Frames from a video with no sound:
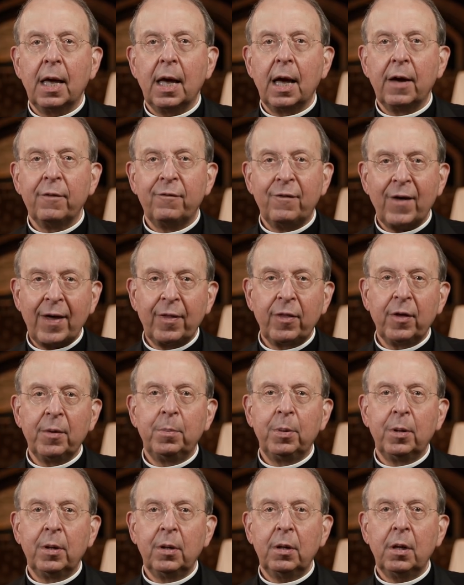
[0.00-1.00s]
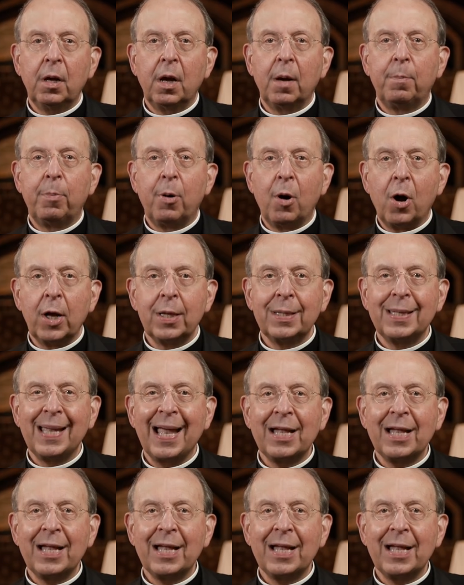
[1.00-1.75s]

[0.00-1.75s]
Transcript: available upon